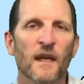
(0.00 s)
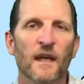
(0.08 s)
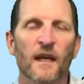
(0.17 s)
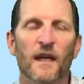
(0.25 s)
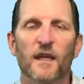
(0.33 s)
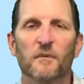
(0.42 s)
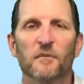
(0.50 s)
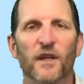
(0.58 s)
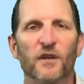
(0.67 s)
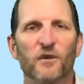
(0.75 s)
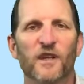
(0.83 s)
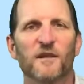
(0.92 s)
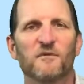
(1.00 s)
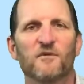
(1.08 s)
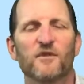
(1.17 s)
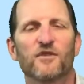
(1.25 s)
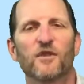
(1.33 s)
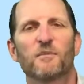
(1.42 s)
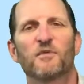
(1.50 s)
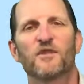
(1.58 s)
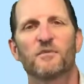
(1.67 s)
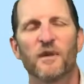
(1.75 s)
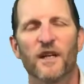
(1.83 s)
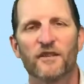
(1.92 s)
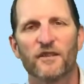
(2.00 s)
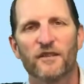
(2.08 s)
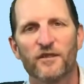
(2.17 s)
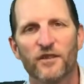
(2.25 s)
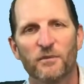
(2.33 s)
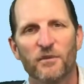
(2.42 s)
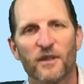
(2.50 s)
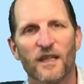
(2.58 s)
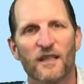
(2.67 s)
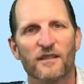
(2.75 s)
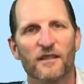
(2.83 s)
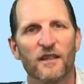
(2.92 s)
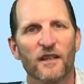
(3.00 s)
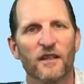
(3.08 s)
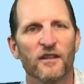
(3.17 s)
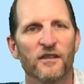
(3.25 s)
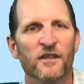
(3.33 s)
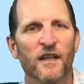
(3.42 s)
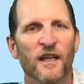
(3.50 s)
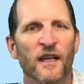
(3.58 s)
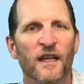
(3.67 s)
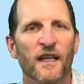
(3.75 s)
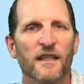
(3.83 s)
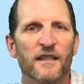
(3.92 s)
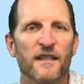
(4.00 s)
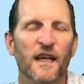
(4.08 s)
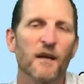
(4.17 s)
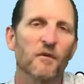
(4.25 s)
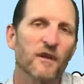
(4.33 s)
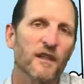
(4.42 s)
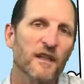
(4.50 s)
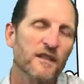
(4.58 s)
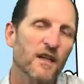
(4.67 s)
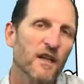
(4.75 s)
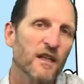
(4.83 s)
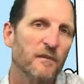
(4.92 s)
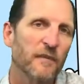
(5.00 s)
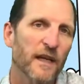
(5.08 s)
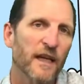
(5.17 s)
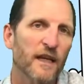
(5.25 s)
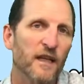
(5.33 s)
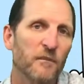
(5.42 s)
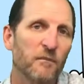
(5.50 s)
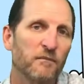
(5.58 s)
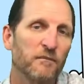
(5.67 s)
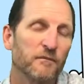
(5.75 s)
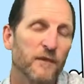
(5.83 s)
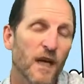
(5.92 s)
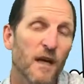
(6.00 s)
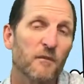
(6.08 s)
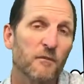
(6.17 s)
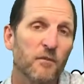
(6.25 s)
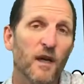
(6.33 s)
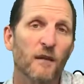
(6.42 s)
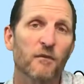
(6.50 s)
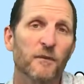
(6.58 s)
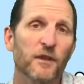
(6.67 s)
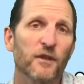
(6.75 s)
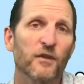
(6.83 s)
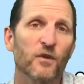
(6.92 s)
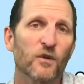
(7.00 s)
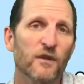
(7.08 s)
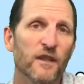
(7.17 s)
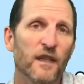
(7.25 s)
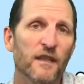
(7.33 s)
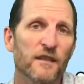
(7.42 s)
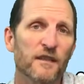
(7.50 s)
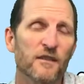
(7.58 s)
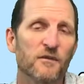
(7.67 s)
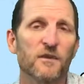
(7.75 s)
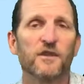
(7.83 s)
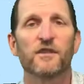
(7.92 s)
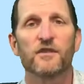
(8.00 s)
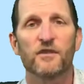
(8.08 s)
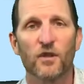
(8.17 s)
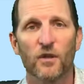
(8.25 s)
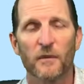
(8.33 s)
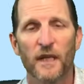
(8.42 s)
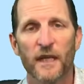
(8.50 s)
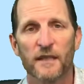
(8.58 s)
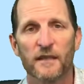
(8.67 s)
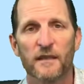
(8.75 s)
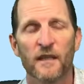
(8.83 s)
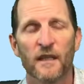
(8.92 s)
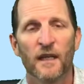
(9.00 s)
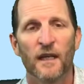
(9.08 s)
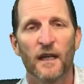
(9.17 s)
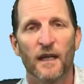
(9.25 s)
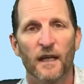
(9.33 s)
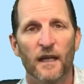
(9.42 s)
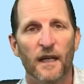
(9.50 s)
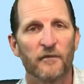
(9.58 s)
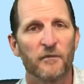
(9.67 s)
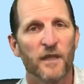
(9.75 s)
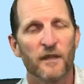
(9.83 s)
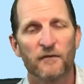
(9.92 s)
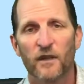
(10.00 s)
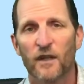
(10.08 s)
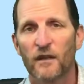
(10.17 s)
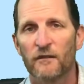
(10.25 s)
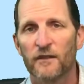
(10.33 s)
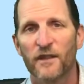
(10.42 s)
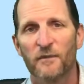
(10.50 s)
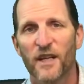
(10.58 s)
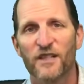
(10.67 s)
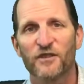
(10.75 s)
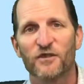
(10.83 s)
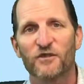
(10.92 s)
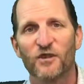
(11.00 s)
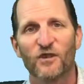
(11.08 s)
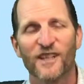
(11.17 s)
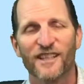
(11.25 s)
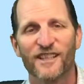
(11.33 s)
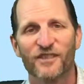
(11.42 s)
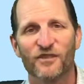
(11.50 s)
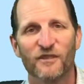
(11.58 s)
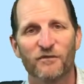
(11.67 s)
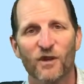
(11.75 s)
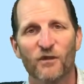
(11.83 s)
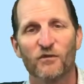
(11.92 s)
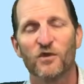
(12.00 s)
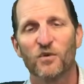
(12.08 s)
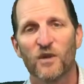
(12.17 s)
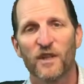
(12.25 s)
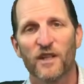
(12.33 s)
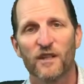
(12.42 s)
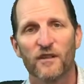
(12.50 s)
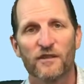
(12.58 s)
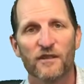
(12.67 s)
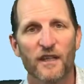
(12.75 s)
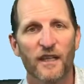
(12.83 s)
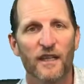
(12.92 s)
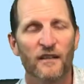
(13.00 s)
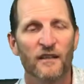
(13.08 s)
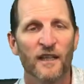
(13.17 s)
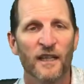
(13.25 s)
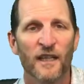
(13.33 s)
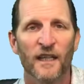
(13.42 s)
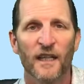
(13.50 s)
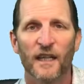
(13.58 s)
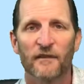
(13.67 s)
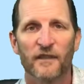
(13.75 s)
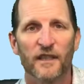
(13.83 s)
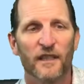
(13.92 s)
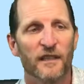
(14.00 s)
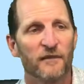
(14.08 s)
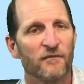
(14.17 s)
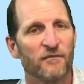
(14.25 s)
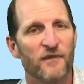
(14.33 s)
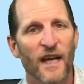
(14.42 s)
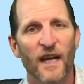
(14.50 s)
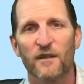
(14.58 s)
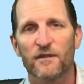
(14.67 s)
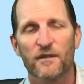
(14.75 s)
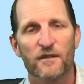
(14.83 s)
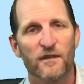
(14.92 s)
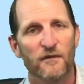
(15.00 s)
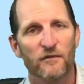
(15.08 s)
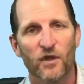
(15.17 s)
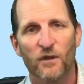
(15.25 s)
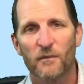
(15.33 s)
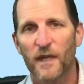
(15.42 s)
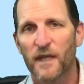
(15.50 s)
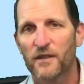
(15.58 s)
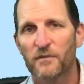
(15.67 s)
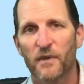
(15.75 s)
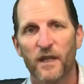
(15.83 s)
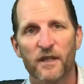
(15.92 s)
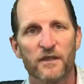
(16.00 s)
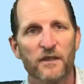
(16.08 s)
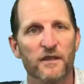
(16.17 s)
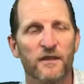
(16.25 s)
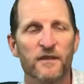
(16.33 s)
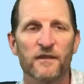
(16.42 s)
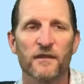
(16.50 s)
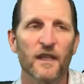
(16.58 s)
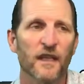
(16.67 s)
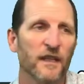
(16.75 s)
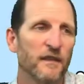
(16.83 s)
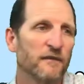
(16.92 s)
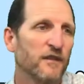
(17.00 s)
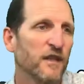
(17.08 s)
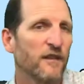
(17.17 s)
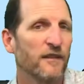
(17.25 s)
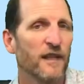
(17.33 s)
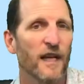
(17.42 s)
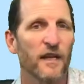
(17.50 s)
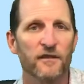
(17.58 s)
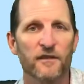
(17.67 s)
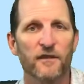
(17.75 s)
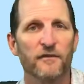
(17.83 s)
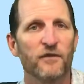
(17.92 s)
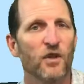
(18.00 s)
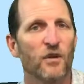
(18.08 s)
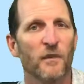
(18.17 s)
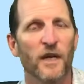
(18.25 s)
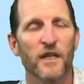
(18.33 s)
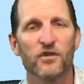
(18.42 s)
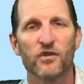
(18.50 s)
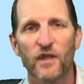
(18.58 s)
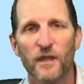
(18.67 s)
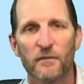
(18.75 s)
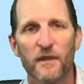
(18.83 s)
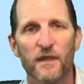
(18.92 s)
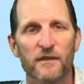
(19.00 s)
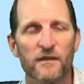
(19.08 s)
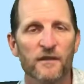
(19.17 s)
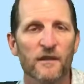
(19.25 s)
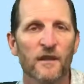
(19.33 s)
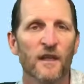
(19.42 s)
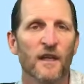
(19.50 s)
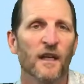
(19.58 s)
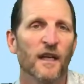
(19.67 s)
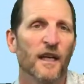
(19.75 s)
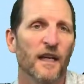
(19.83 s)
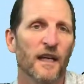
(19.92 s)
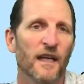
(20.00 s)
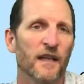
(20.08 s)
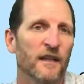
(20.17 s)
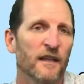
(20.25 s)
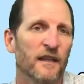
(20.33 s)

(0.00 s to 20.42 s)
Hey, I'm Blake Williams with Super Inspector and Super Concierge, and today we're going to talk about a common problem here in North Texas, which is termites. I've been involved in the pest control industry for over 20 years now. I've done thousands of termite inspections, done thousands of termite treatments, and